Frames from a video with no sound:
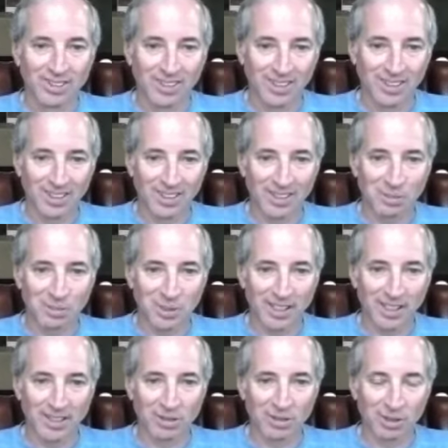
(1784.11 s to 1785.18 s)
a
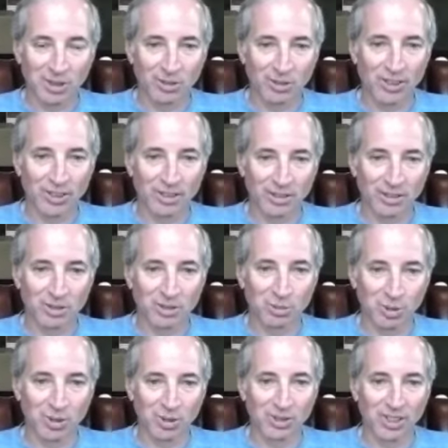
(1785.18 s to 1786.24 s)
man and goes out into the
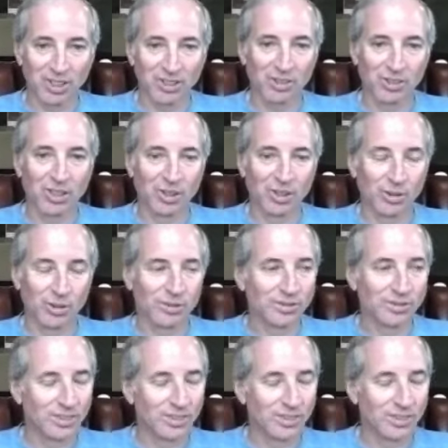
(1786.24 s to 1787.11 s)
world on his own.